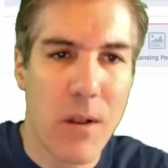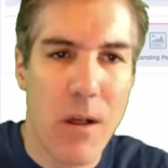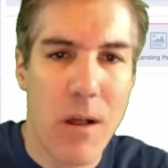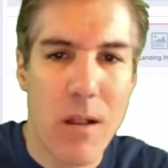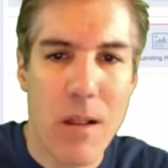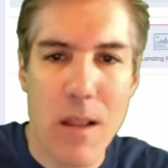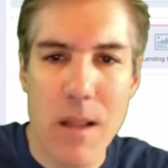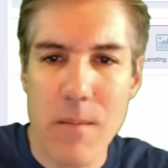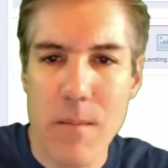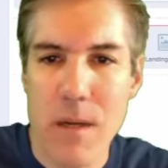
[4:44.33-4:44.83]

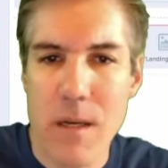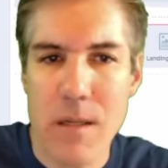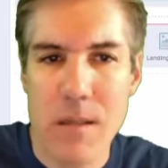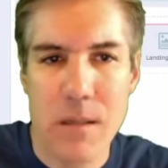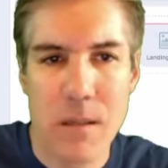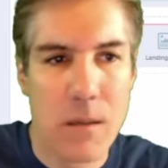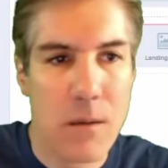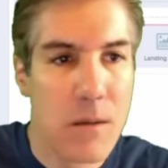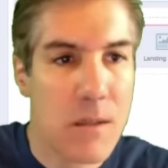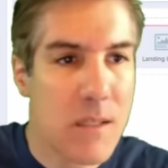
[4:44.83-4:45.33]
All I'm going to
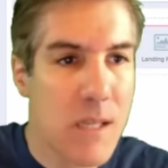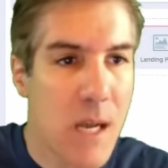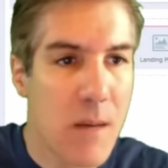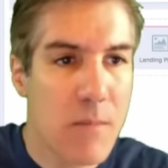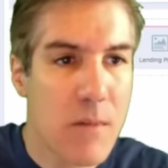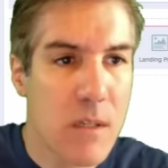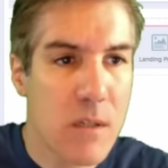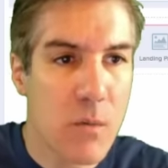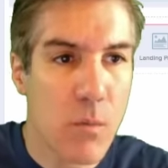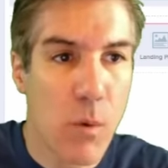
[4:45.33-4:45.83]
do is I'm
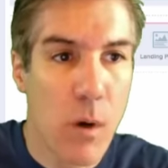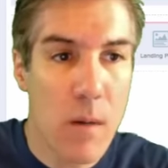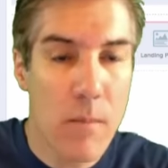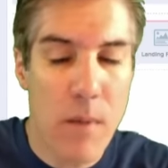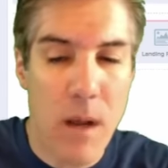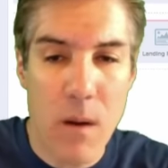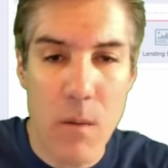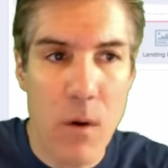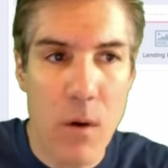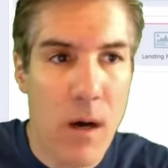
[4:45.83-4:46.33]
just one
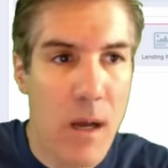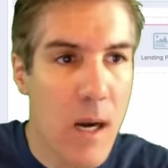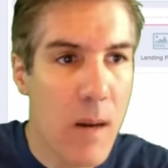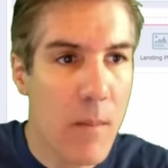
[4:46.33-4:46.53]
by one,